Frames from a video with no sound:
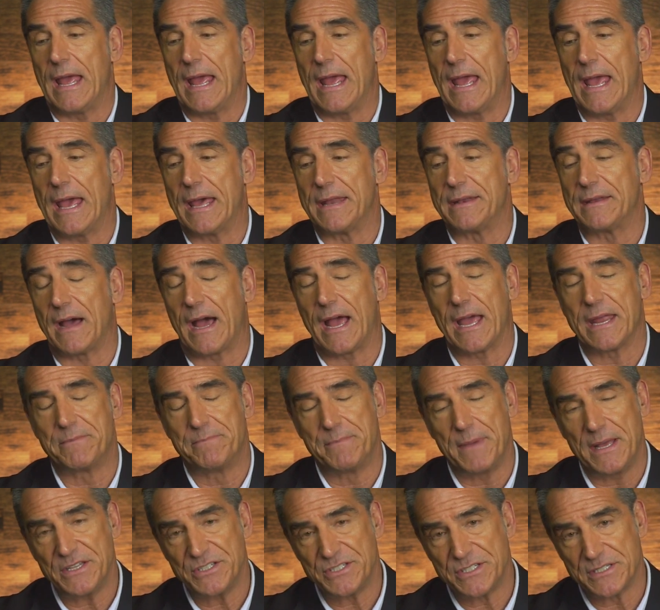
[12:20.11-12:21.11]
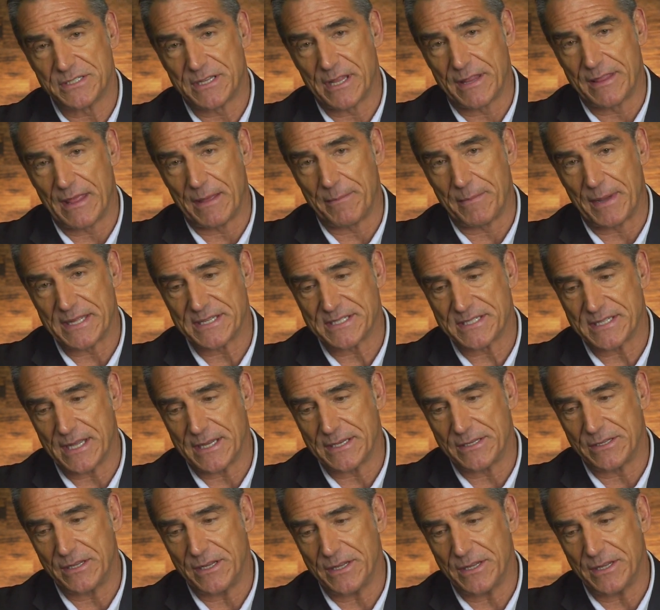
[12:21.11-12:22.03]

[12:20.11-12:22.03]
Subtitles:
And I had mentioned to them, I said,